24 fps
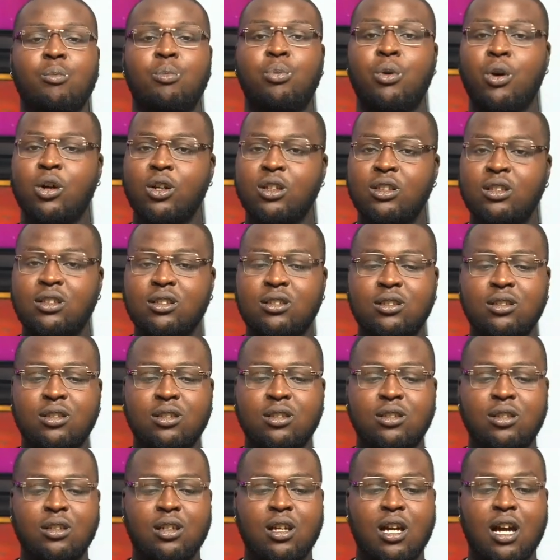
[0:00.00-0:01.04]
But
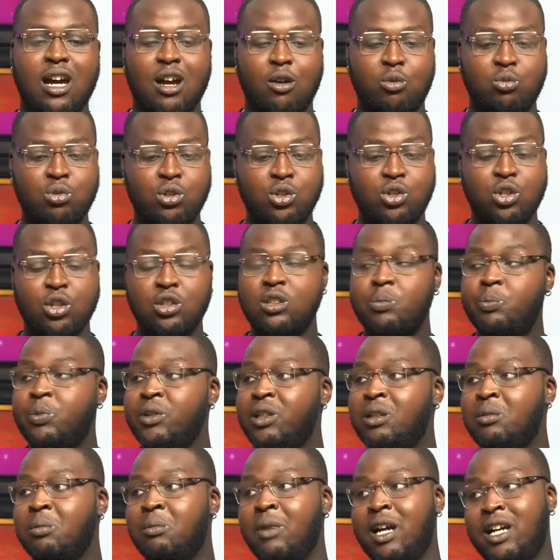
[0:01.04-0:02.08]
I will just
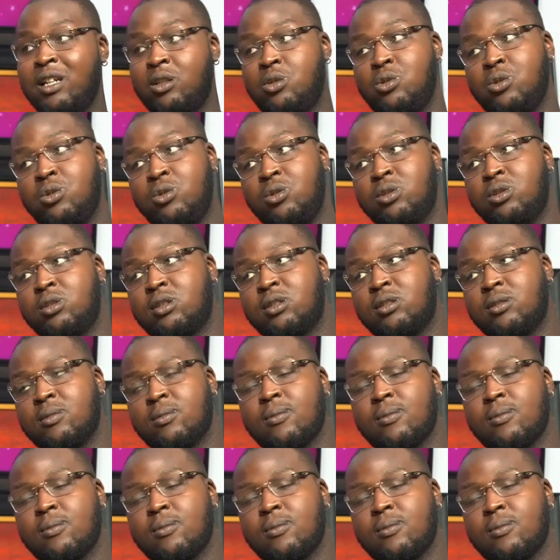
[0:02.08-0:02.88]
speak my truth.